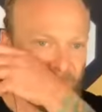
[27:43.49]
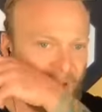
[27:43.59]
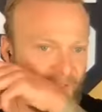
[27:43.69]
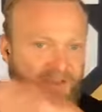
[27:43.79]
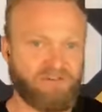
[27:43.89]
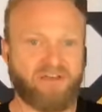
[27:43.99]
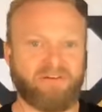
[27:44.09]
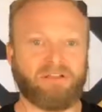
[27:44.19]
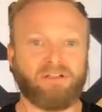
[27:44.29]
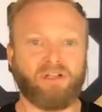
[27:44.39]
And then you have a
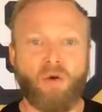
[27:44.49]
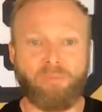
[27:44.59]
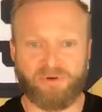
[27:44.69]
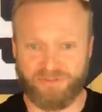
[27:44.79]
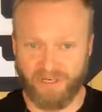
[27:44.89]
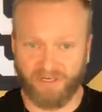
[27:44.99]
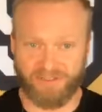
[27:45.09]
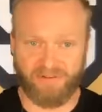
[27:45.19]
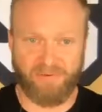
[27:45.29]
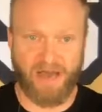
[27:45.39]
low percentage
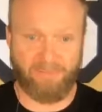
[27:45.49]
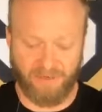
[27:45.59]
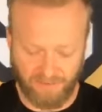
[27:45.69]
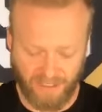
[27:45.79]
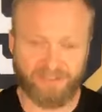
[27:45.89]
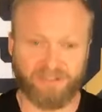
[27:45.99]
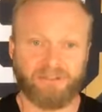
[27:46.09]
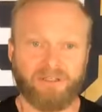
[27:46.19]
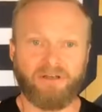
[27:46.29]
of the population